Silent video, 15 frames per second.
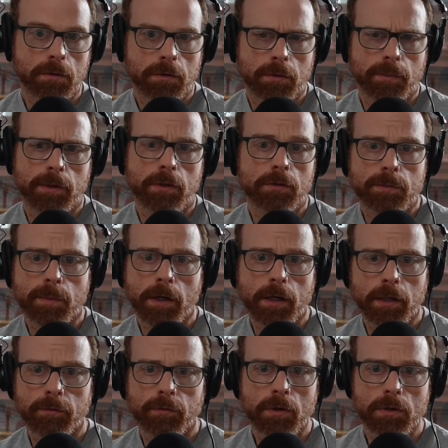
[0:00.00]
to be used by
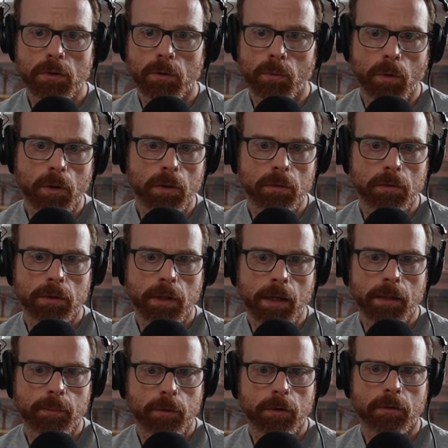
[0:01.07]
any virtual world,
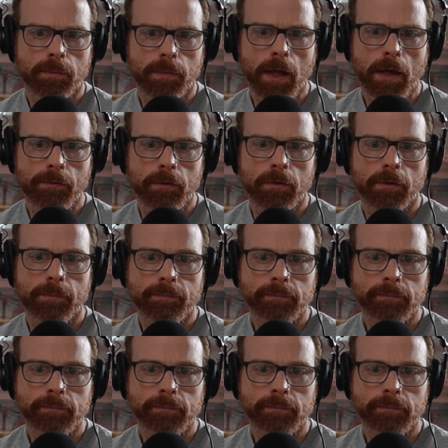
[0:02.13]
game, or platform.